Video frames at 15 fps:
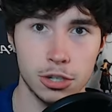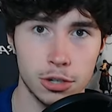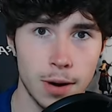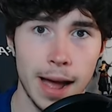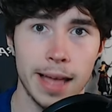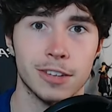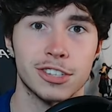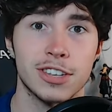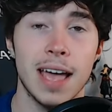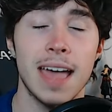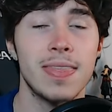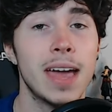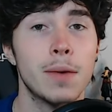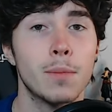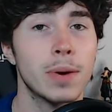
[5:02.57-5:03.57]
trials. And
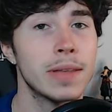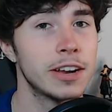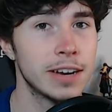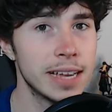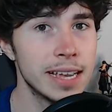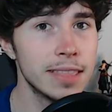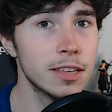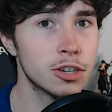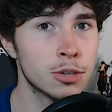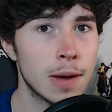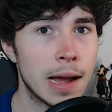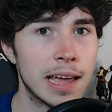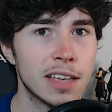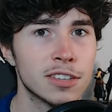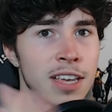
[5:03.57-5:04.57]
then when they're in the
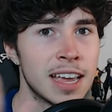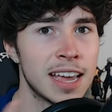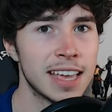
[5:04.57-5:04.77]
trials,